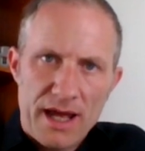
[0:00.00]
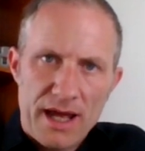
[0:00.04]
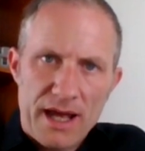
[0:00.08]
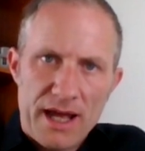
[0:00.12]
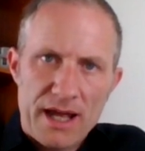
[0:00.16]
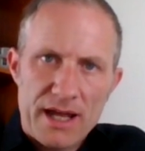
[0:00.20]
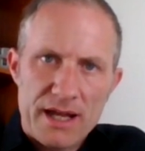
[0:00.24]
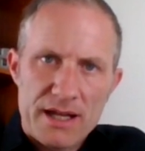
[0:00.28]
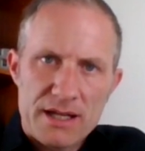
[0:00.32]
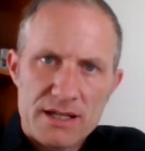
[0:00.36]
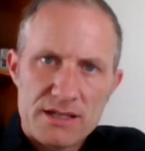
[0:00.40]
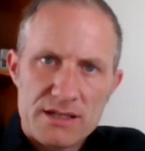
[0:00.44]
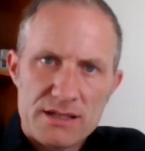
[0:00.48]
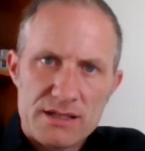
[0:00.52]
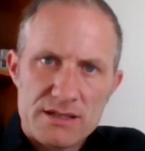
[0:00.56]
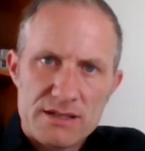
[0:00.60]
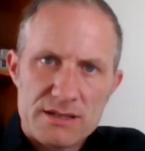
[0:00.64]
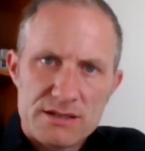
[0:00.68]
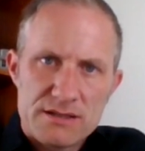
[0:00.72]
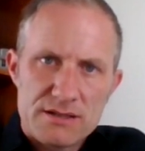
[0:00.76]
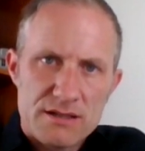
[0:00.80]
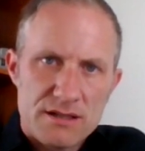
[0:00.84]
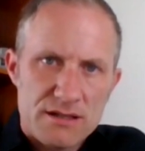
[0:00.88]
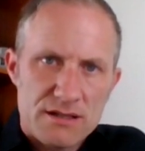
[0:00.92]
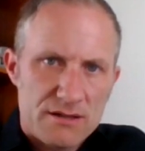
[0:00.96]

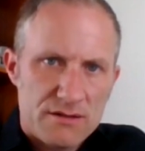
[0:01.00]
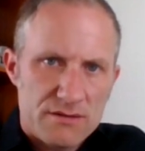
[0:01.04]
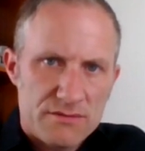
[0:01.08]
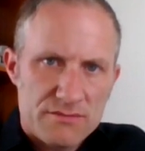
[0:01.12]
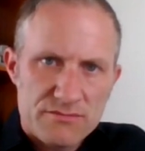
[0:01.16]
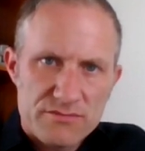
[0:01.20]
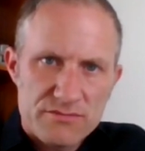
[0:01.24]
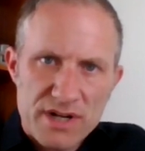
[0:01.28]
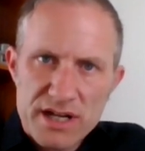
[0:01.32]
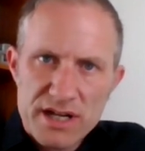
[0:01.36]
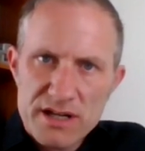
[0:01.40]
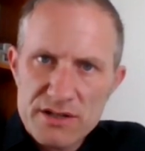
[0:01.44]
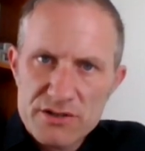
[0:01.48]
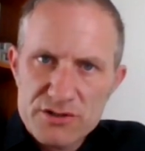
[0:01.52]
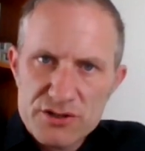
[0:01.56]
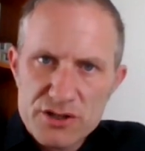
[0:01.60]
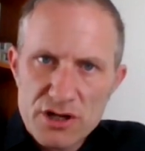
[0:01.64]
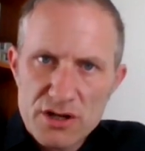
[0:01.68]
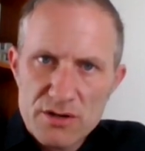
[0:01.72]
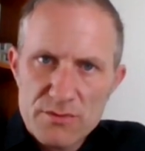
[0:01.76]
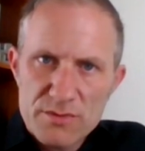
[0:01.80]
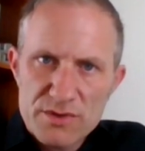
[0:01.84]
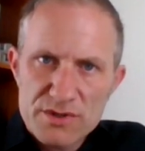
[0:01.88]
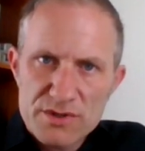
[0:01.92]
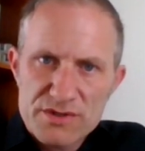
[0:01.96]
and regular
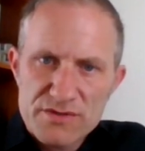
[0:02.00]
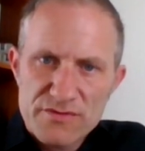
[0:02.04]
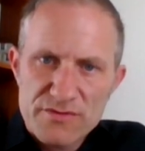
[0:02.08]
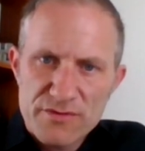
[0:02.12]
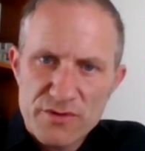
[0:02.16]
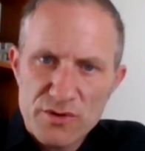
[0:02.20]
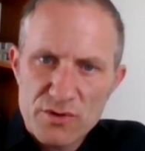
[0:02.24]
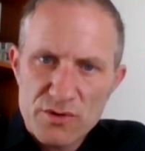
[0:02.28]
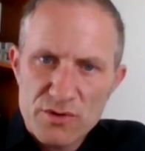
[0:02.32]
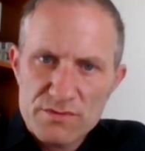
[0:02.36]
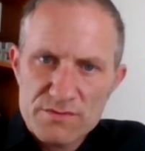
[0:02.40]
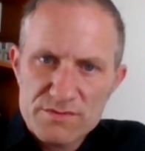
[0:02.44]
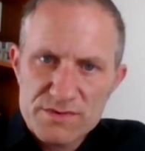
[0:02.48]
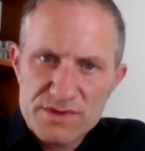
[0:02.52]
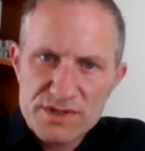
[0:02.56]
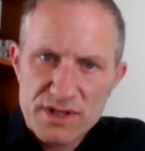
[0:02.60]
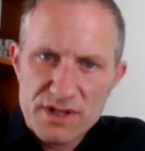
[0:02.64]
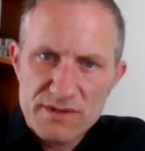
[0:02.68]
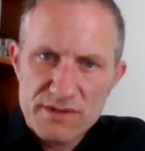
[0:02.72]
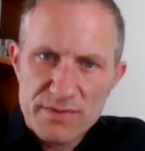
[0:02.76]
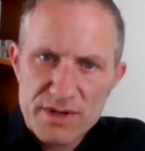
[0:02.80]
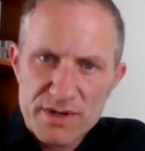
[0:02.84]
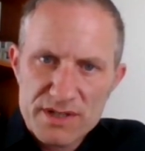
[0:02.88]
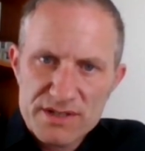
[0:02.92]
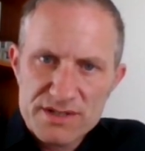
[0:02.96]
Germans fought
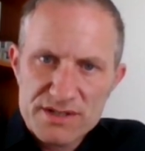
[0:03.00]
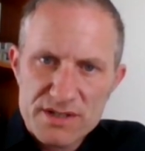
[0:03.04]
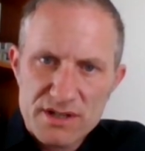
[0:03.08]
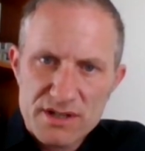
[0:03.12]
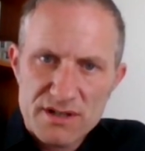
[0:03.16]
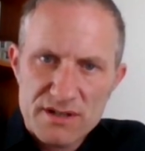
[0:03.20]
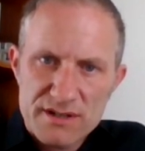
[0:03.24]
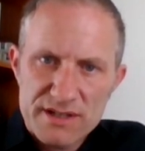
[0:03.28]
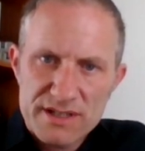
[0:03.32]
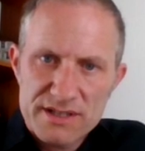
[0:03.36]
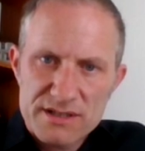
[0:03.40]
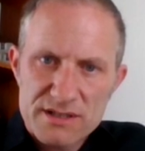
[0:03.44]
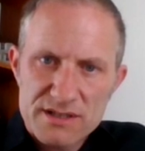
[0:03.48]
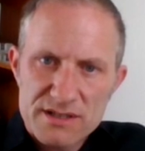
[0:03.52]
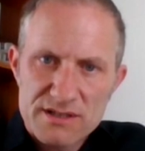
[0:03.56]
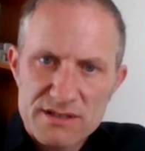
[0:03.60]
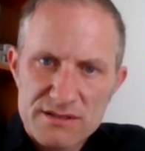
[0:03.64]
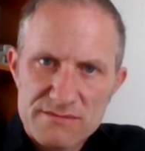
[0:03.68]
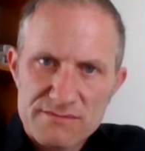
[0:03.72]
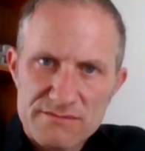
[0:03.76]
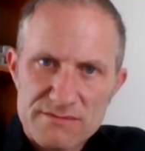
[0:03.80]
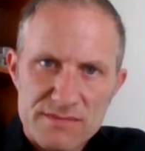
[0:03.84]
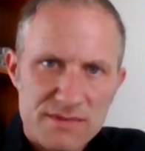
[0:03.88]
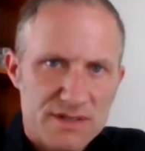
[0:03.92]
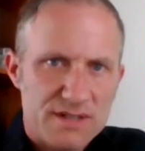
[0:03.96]
side by side
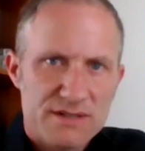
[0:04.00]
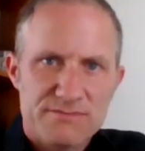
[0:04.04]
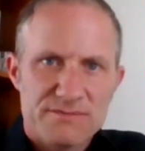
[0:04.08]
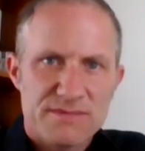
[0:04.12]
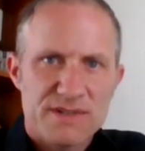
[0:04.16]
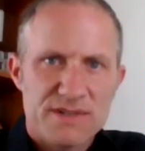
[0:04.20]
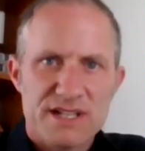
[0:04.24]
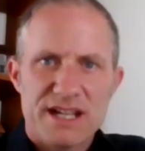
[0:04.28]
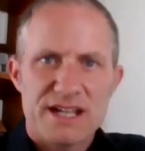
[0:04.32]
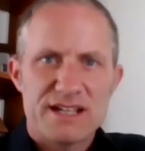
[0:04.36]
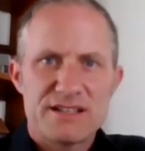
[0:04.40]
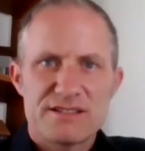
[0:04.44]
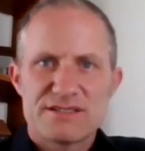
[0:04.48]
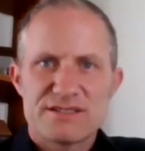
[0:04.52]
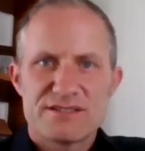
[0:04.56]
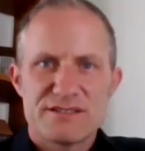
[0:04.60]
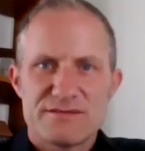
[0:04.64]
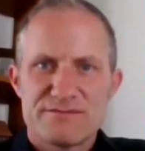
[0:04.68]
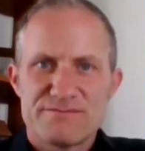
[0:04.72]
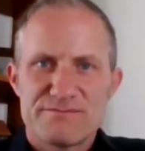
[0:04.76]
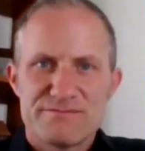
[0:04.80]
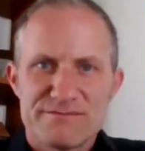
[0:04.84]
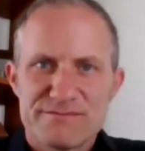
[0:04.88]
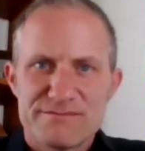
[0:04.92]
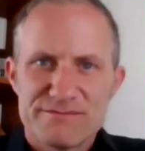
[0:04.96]
against
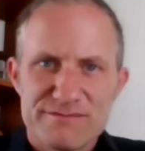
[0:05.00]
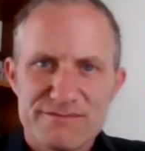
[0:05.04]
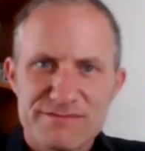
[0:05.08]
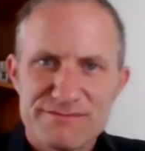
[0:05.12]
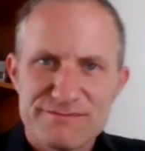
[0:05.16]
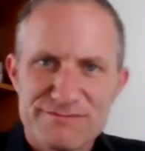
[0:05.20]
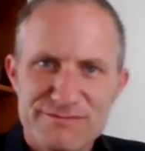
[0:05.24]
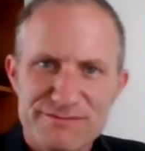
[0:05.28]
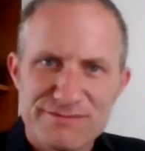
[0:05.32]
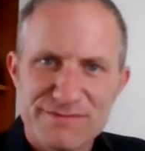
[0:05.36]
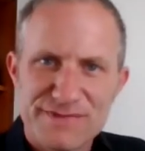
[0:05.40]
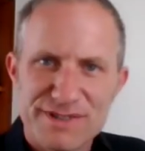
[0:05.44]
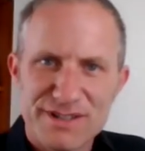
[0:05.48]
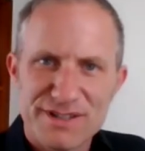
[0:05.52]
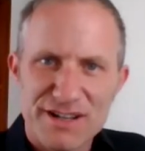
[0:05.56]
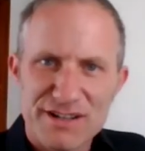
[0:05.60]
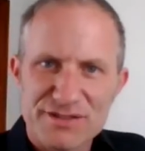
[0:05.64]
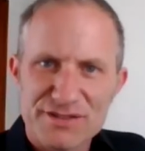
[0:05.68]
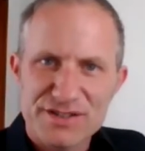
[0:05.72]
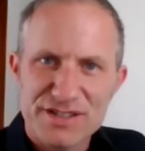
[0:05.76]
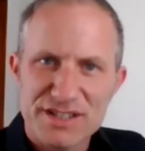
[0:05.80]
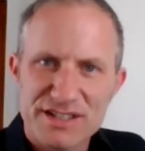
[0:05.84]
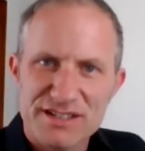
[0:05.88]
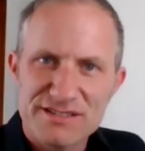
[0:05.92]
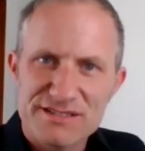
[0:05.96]
the
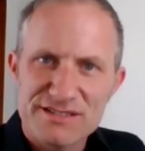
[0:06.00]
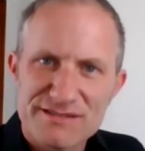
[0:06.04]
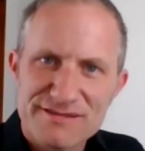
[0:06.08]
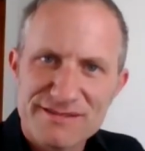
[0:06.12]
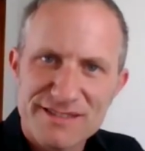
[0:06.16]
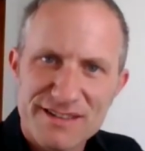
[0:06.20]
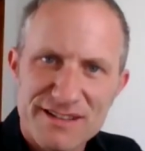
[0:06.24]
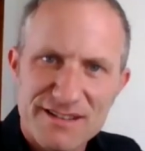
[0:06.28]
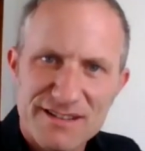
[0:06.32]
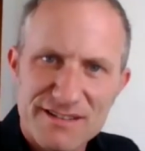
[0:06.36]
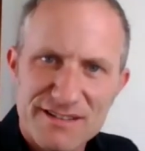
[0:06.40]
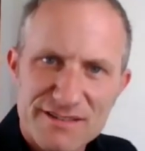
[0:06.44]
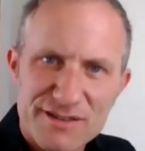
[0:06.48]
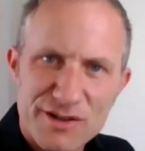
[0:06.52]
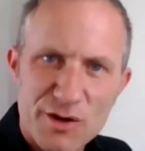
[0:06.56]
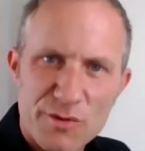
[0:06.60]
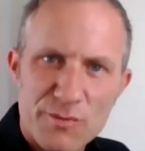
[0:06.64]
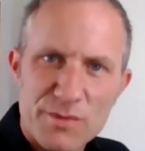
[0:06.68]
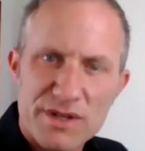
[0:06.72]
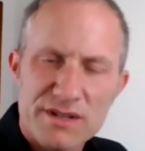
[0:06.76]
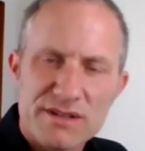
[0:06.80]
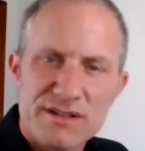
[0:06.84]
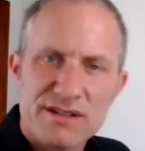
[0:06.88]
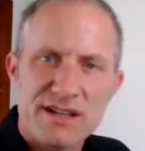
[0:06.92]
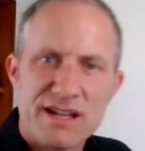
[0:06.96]
Nazis,
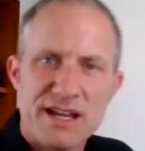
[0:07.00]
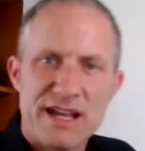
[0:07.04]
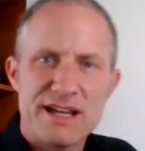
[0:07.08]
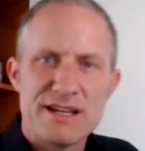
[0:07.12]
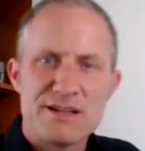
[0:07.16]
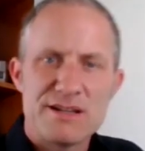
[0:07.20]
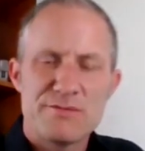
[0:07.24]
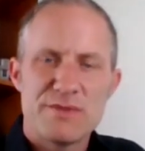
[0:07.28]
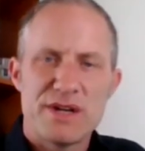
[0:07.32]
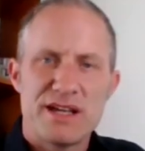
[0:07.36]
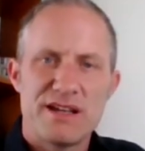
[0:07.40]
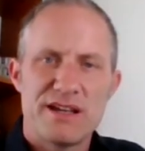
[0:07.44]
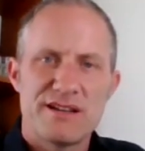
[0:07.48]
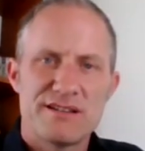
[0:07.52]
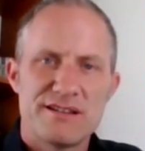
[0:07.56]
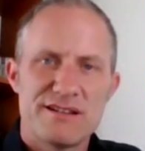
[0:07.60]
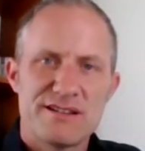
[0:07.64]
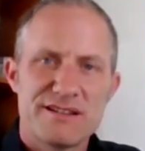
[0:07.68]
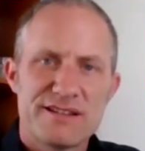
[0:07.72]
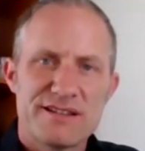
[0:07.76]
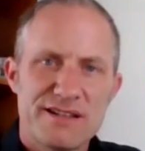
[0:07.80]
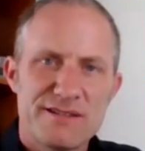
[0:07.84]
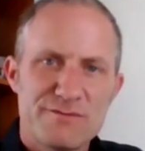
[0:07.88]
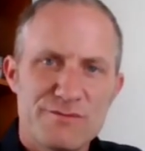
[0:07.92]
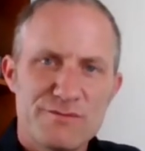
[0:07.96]
common enemy. And
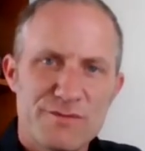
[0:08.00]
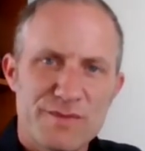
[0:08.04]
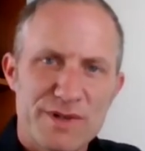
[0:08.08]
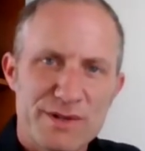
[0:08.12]
I think